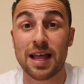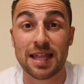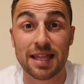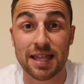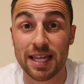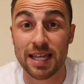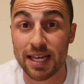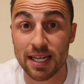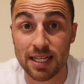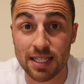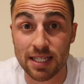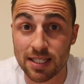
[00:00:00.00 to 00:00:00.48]

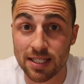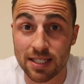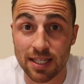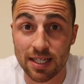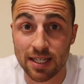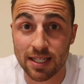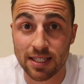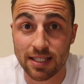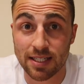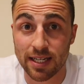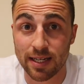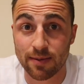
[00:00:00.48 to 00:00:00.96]

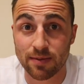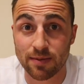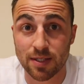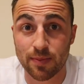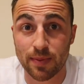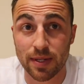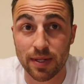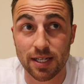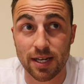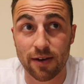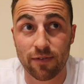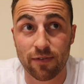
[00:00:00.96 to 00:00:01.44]
this seems to
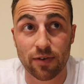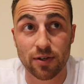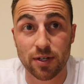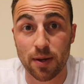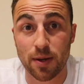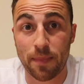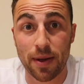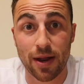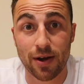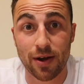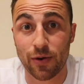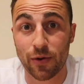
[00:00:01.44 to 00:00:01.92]
be different
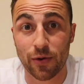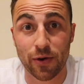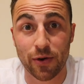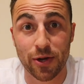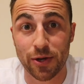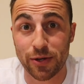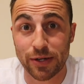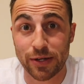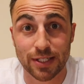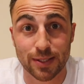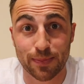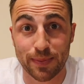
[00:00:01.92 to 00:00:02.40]
depending on
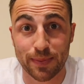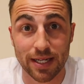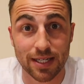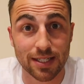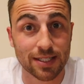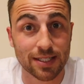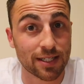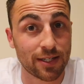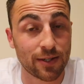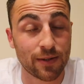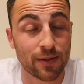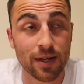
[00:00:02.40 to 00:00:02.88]
who you speak
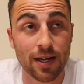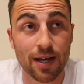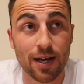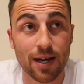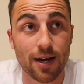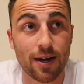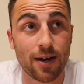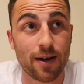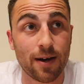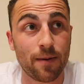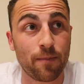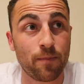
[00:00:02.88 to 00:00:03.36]
to.
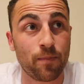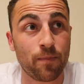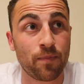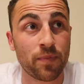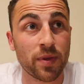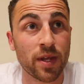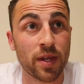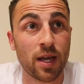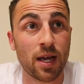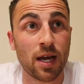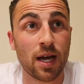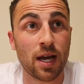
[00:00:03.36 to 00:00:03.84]
Um,
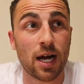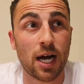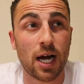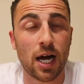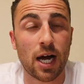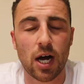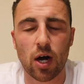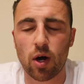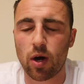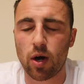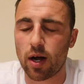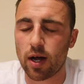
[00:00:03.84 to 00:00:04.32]

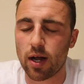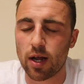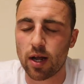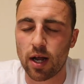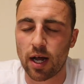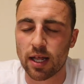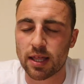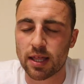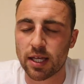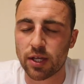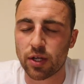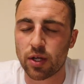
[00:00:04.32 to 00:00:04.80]

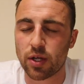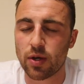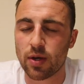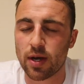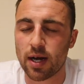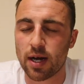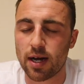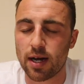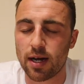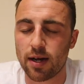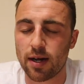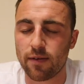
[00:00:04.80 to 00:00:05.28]
I think you
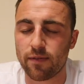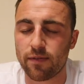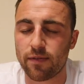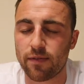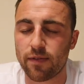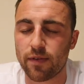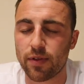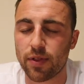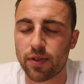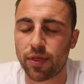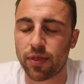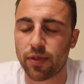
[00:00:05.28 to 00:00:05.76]

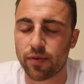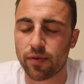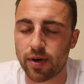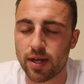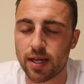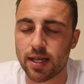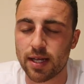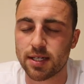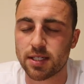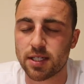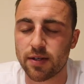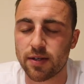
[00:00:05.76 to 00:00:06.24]
have
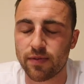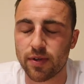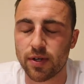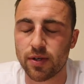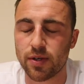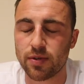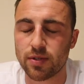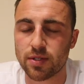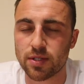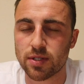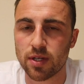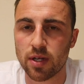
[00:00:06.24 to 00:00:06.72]
three
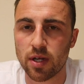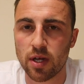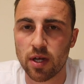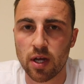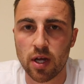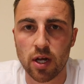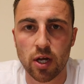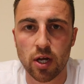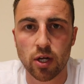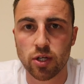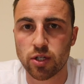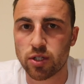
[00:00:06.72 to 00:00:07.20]
interviews.
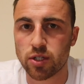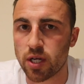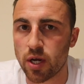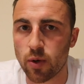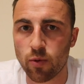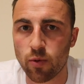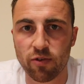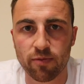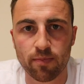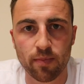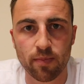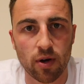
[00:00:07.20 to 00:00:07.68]

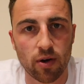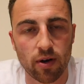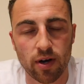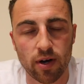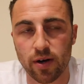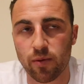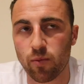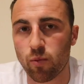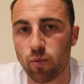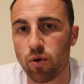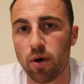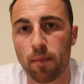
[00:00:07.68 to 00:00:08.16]
Two of
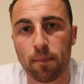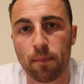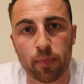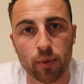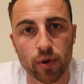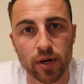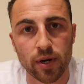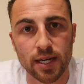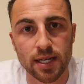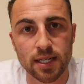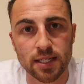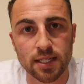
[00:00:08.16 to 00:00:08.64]
mine were a
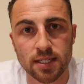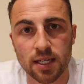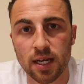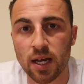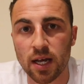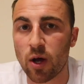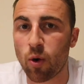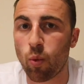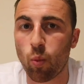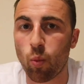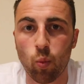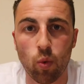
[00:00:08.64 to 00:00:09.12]
breeze.
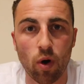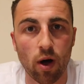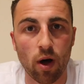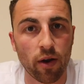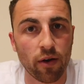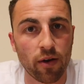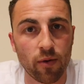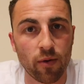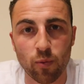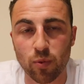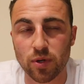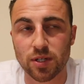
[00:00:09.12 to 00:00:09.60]

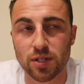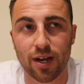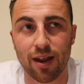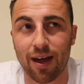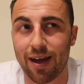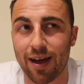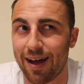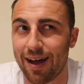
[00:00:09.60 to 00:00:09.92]
One was,